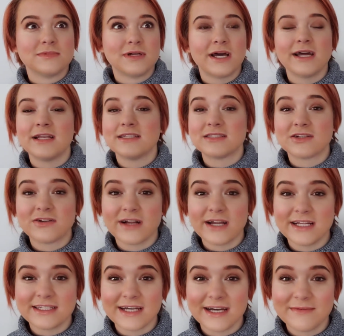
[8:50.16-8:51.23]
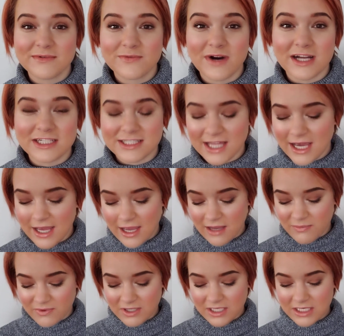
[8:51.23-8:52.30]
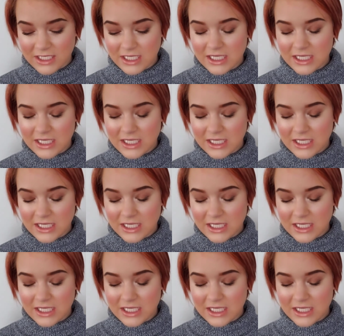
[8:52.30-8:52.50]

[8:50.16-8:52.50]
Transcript: and it's a great time to watch that happen,